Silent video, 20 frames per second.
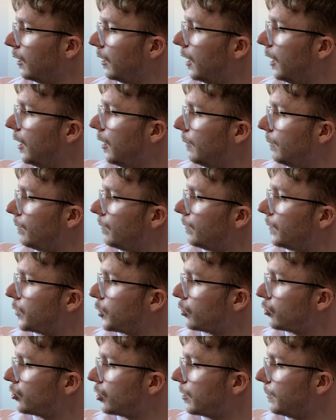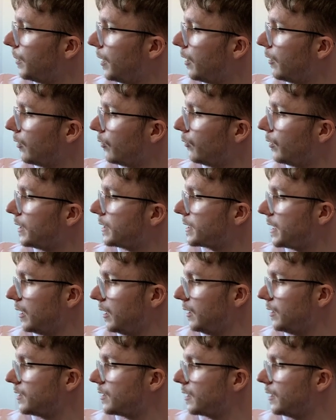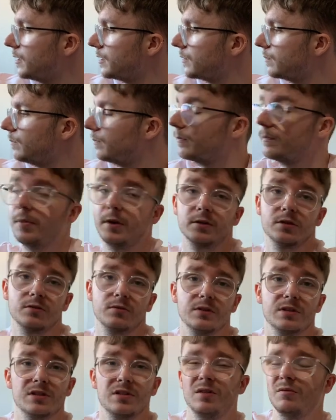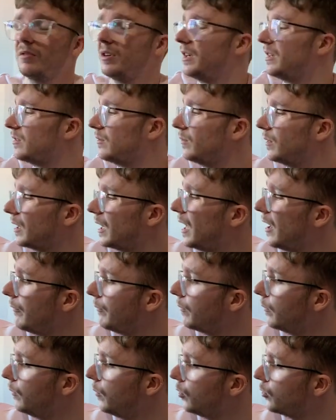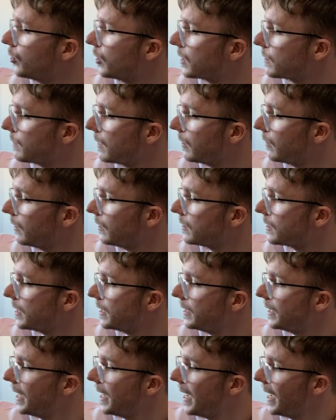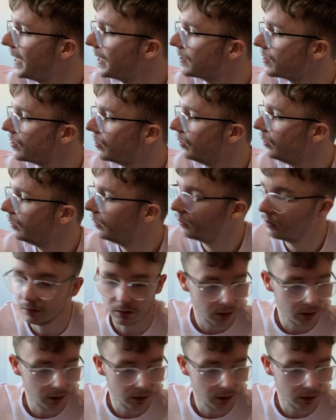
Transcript: um, judging by the resellers, because pottery's not really something I have much experience in at all.